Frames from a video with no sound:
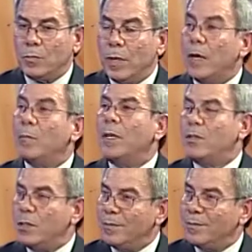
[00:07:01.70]
without a
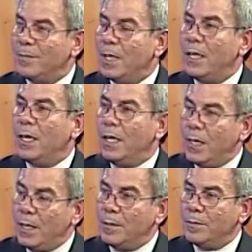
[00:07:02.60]
pension,
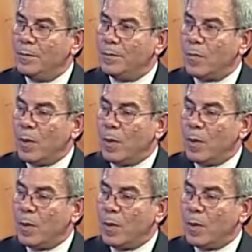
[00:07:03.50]
um,